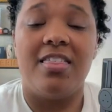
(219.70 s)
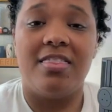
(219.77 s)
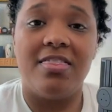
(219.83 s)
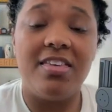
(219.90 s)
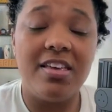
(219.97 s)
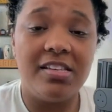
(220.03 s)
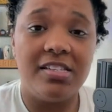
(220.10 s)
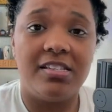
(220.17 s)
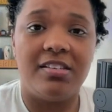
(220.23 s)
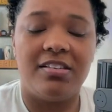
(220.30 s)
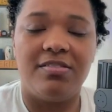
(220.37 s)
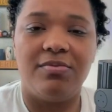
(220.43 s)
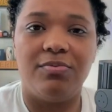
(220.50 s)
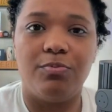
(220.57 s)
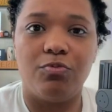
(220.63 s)
This
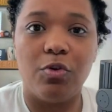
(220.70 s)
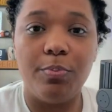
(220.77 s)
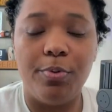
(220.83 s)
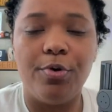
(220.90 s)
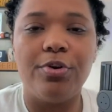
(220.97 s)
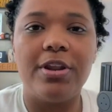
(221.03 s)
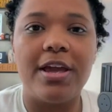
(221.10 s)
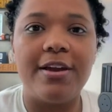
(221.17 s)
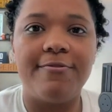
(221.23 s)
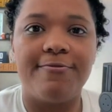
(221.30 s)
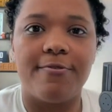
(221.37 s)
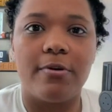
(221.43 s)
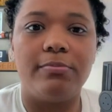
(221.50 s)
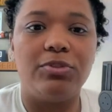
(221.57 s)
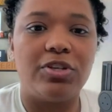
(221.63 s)
reporting
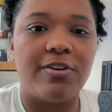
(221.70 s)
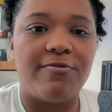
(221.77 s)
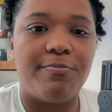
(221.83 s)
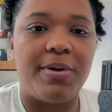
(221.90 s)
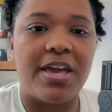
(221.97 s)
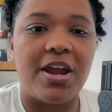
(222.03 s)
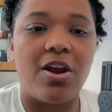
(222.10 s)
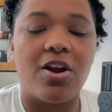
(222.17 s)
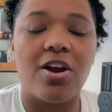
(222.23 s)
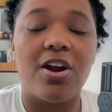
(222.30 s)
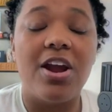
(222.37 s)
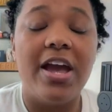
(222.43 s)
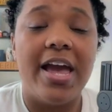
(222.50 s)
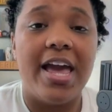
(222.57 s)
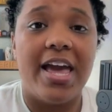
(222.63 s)
from Geoff
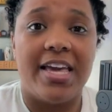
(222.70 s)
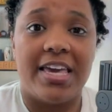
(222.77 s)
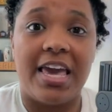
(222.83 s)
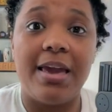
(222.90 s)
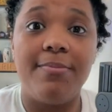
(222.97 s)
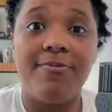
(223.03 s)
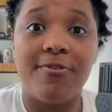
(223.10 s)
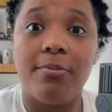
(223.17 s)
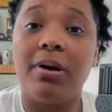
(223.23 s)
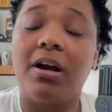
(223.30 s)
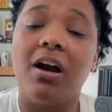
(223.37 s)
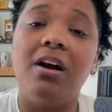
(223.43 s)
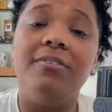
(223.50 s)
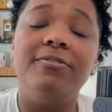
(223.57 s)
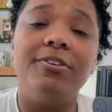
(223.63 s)
Baker came from a
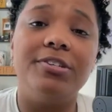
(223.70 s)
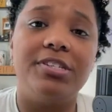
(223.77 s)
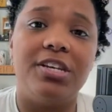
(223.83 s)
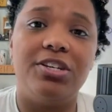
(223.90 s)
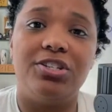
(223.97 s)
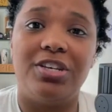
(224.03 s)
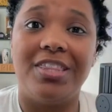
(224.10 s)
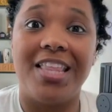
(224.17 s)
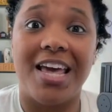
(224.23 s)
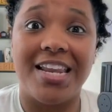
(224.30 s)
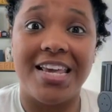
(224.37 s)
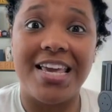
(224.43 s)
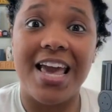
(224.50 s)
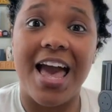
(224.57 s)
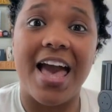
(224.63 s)
conversation that
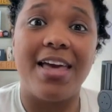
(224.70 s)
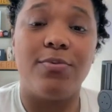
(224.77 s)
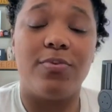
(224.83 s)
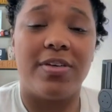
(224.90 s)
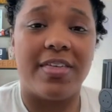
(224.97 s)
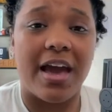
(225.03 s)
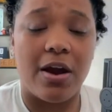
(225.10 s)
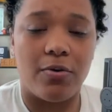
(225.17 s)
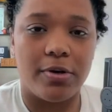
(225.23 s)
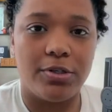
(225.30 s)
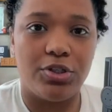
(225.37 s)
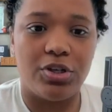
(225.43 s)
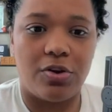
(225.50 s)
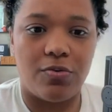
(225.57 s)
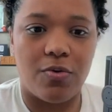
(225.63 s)
he had with our
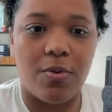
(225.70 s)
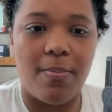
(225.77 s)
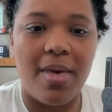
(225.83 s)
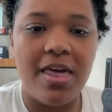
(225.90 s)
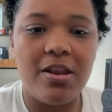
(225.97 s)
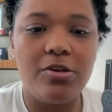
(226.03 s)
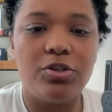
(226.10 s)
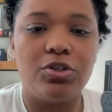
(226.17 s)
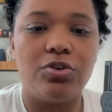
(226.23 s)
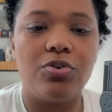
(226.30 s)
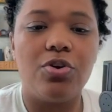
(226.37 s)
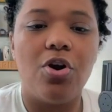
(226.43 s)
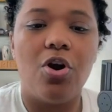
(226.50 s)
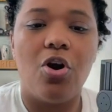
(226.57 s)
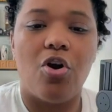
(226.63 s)
general
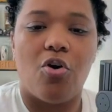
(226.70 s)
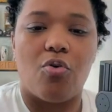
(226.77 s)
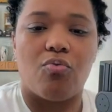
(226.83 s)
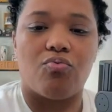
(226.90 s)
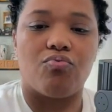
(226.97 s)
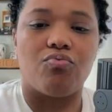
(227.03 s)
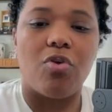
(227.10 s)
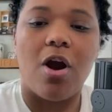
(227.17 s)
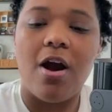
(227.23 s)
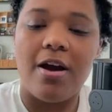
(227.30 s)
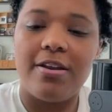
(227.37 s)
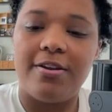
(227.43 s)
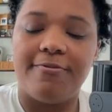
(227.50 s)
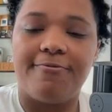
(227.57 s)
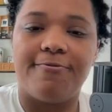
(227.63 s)
manager,
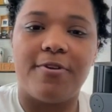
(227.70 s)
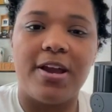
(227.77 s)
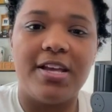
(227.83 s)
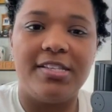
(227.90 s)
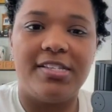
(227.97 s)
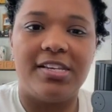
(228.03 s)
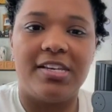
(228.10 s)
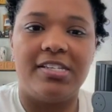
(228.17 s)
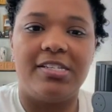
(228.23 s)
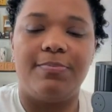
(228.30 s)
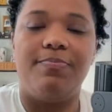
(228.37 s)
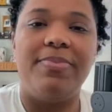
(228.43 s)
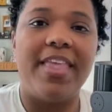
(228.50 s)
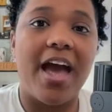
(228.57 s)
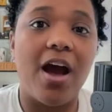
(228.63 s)
Ron Francis.
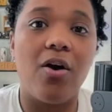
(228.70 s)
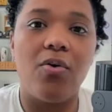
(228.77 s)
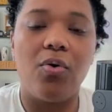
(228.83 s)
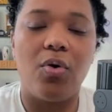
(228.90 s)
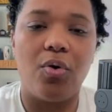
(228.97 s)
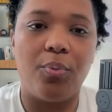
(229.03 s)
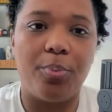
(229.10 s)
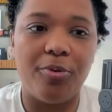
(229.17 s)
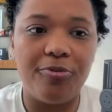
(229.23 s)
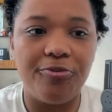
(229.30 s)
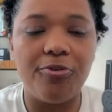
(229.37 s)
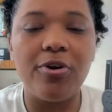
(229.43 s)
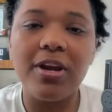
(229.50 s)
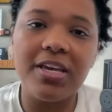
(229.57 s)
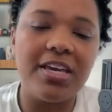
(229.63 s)
Now,
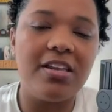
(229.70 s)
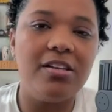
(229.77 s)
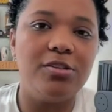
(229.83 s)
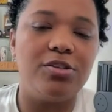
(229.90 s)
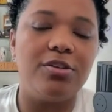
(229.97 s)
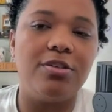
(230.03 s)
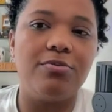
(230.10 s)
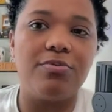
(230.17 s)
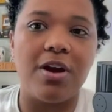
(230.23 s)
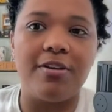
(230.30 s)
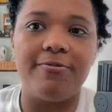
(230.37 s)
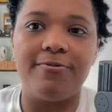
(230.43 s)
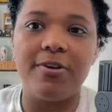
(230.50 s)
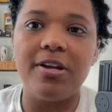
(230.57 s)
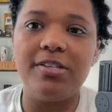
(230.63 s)
before I get into the
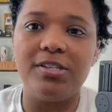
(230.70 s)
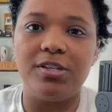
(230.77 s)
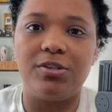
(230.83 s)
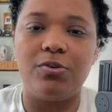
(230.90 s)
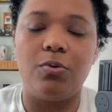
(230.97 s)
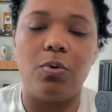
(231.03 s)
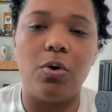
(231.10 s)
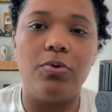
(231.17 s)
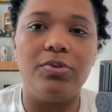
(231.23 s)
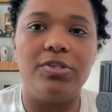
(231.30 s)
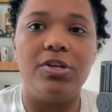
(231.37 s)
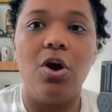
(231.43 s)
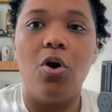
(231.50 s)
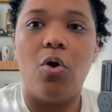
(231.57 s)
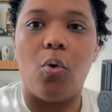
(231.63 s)
Ron Francis
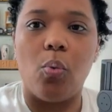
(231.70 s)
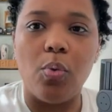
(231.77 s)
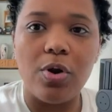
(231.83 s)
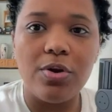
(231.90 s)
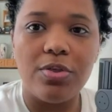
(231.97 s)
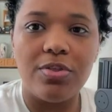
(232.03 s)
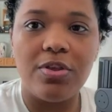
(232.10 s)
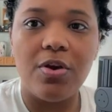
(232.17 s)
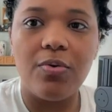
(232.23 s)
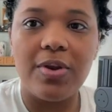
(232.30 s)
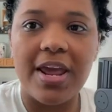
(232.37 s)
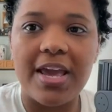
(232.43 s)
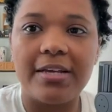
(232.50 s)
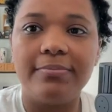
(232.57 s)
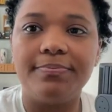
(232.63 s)
quotes, worth
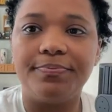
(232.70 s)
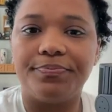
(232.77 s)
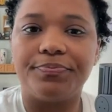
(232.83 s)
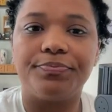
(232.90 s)
noting